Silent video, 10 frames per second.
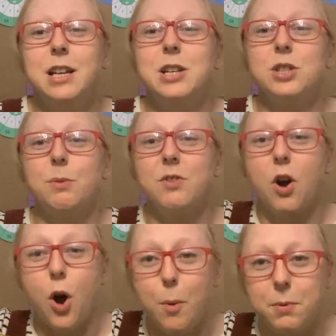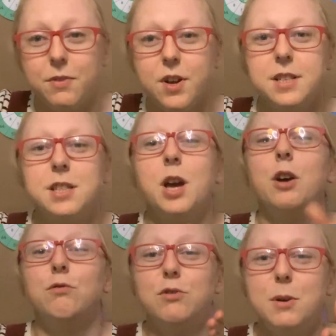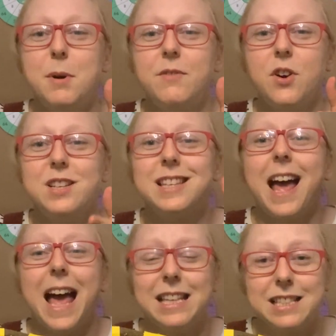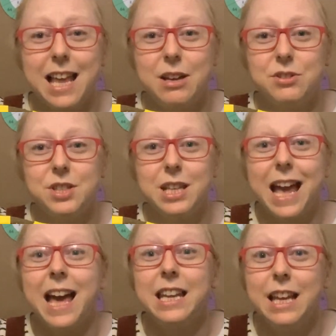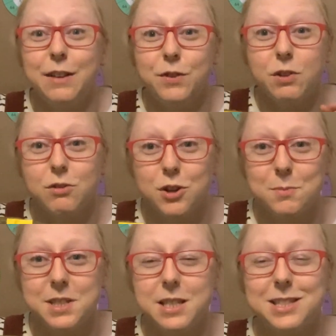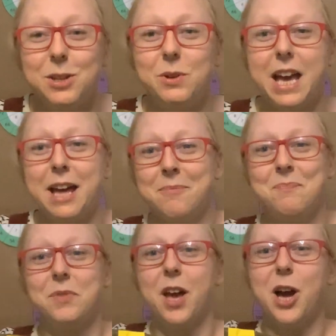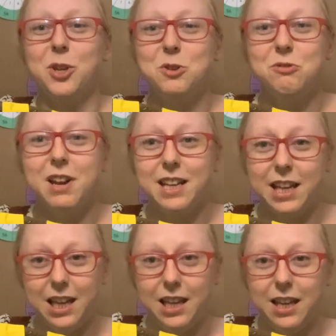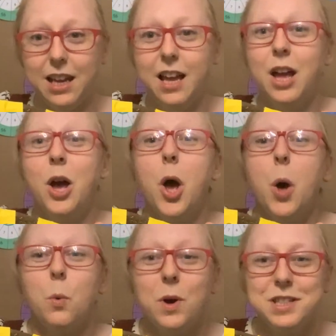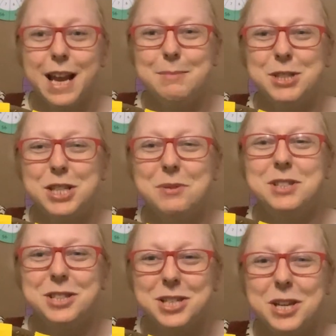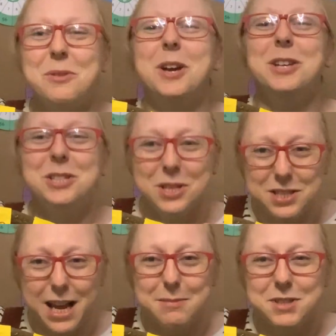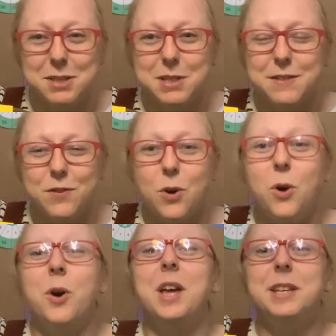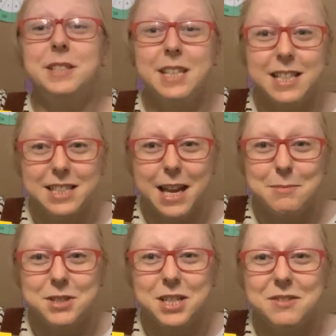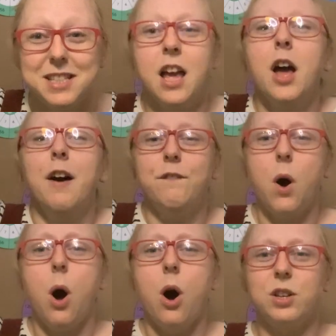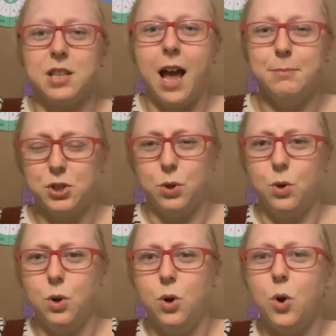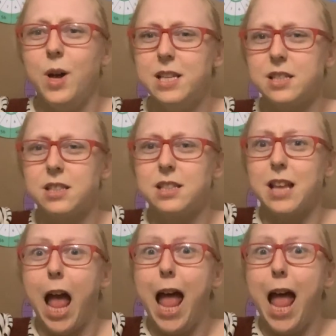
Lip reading: So we've got opera voice, robot voice, as loud as you can if your grown-up says that you can. Are you ready? 1 times 2 is 2. 2 times 2 is 4. 3 times 2 is 6. 4 times 2 is